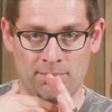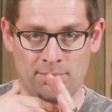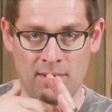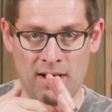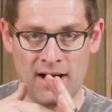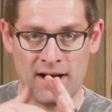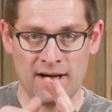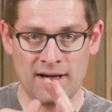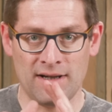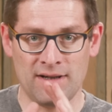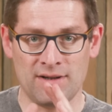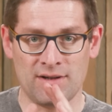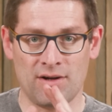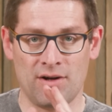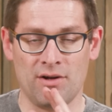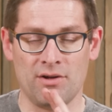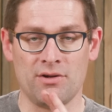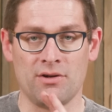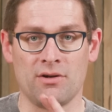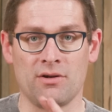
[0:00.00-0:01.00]
bind
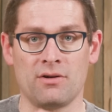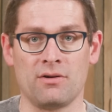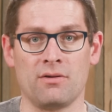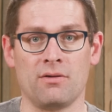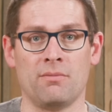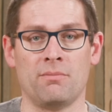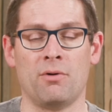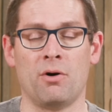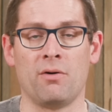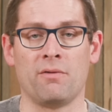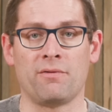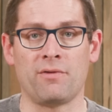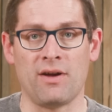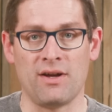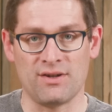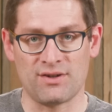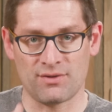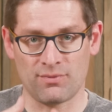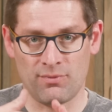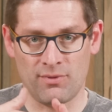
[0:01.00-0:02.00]
on your bolt
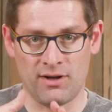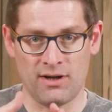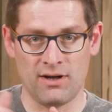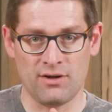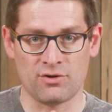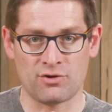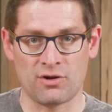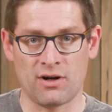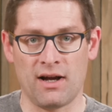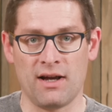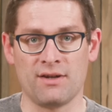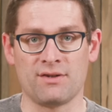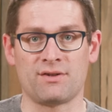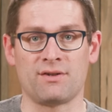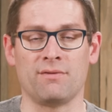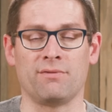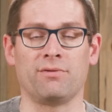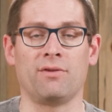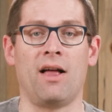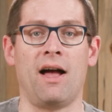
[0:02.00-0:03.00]
face when it tries
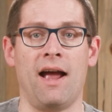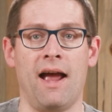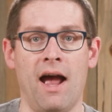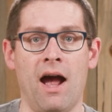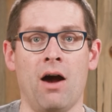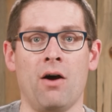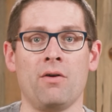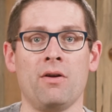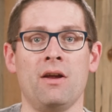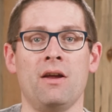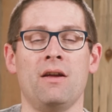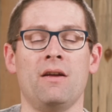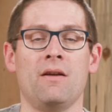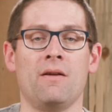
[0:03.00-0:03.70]
to fly out,